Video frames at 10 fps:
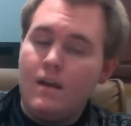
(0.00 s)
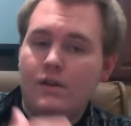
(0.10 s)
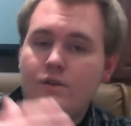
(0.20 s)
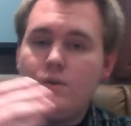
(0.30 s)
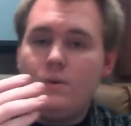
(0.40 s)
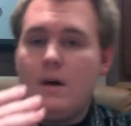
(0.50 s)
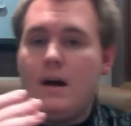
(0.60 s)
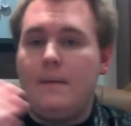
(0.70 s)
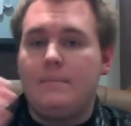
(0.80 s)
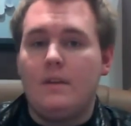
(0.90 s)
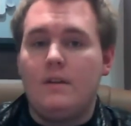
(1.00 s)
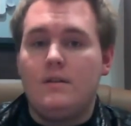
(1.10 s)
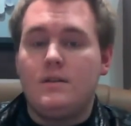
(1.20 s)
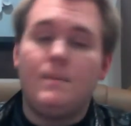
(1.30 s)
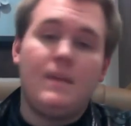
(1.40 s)
to
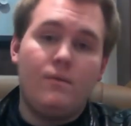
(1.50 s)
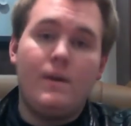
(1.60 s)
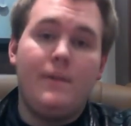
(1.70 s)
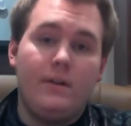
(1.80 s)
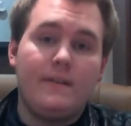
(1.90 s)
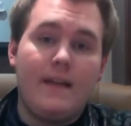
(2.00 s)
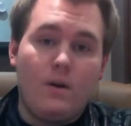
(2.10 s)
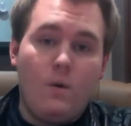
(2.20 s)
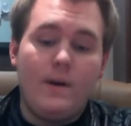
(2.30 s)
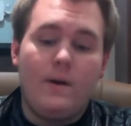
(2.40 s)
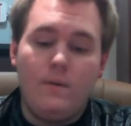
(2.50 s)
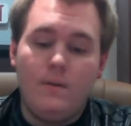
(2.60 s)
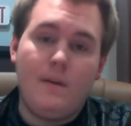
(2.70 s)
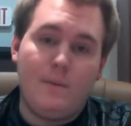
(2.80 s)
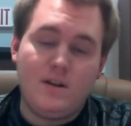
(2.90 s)
me rebuilding that coil
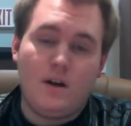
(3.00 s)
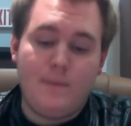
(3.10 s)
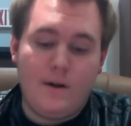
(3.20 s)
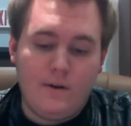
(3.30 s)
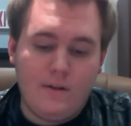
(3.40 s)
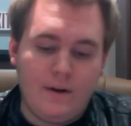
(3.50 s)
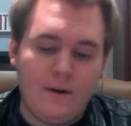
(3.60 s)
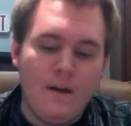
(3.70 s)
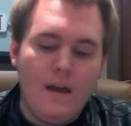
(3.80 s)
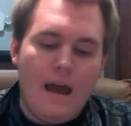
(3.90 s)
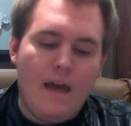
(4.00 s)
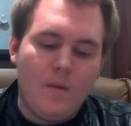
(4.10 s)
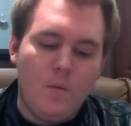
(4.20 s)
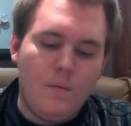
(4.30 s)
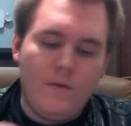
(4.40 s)
that we talked about earlier, and then
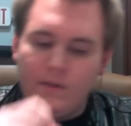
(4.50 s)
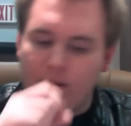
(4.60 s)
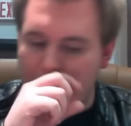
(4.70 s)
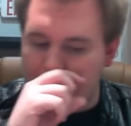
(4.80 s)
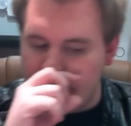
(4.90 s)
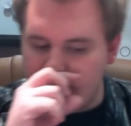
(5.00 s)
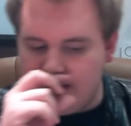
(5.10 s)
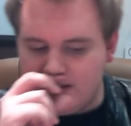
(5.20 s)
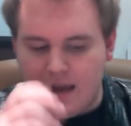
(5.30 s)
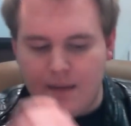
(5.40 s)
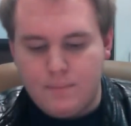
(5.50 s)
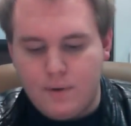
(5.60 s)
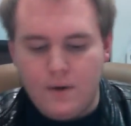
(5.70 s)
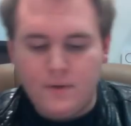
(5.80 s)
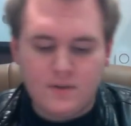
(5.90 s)
we'll move to competitive landscape,
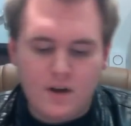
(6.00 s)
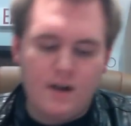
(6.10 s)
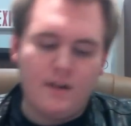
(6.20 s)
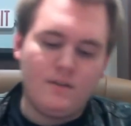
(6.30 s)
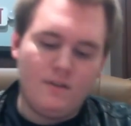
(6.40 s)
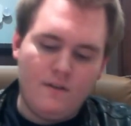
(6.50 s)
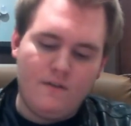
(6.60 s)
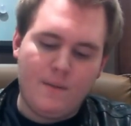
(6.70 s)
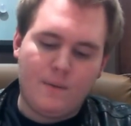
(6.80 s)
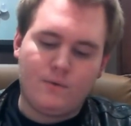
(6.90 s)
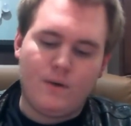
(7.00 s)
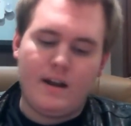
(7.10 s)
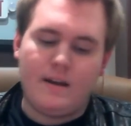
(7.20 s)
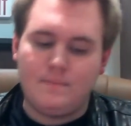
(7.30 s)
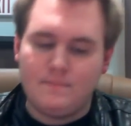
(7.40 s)
pros, cons, Vapewares
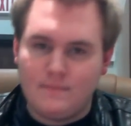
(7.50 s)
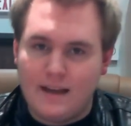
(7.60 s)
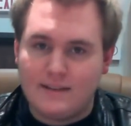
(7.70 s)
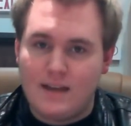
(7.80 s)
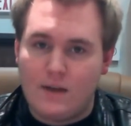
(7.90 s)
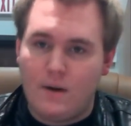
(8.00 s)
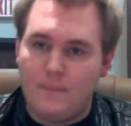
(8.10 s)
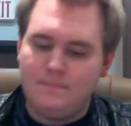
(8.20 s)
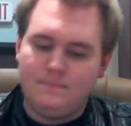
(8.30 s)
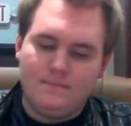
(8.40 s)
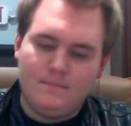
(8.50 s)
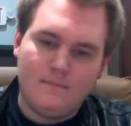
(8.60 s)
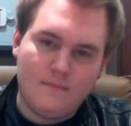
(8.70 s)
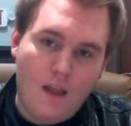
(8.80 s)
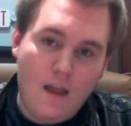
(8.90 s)
rating, etc.
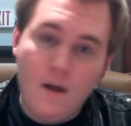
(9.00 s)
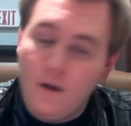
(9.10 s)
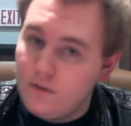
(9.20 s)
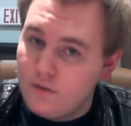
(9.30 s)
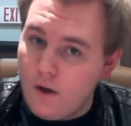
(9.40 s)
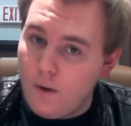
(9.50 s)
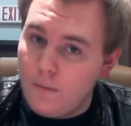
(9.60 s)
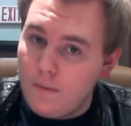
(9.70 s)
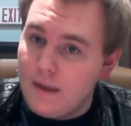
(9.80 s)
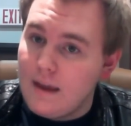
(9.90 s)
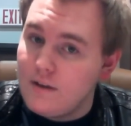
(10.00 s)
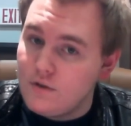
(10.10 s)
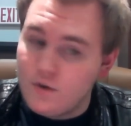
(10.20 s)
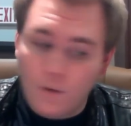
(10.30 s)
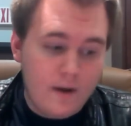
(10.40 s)
So,
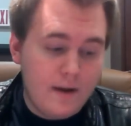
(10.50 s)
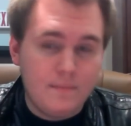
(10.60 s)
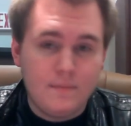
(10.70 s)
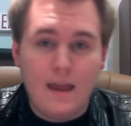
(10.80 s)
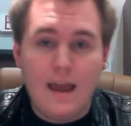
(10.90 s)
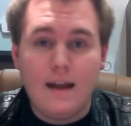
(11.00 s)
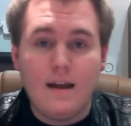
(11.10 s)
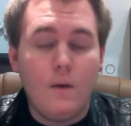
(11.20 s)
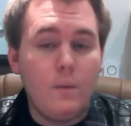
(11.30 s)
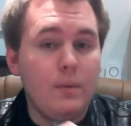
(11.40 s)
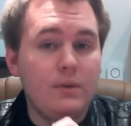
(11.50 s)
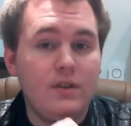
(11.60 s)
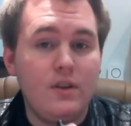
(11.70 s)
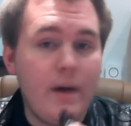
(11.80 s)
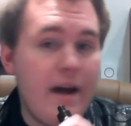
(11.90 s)
enjoy, and we will
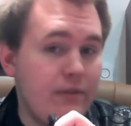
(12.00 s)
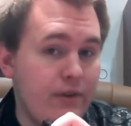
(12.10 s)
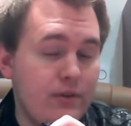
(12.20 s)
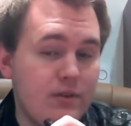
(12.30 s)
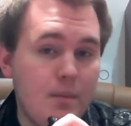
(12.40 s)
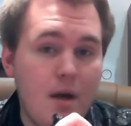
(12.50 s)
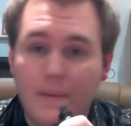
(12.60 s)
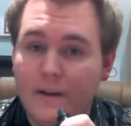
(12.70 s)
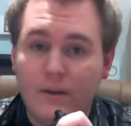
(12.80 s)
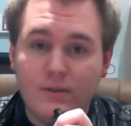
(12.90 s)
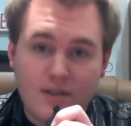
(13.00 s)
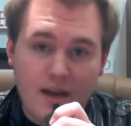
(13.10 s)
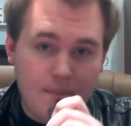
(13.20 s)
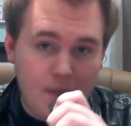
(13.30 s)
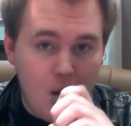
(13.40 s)
see you after some uppy-closey time.